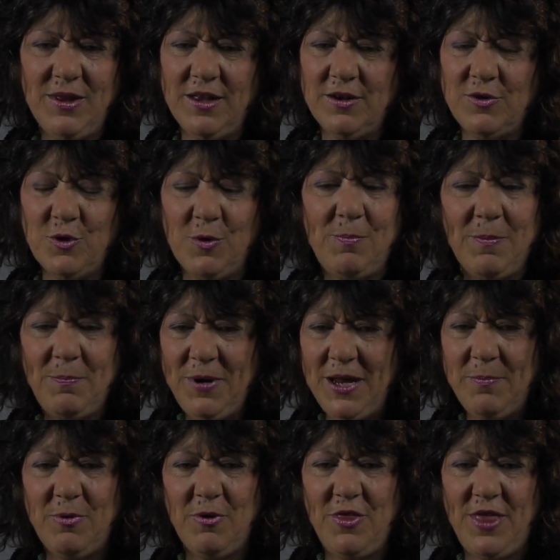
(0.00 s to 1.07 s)
with a group of
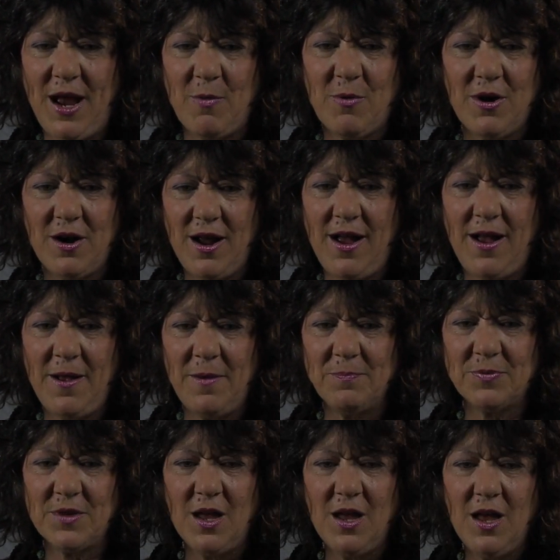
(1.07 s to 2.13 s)
people that were um,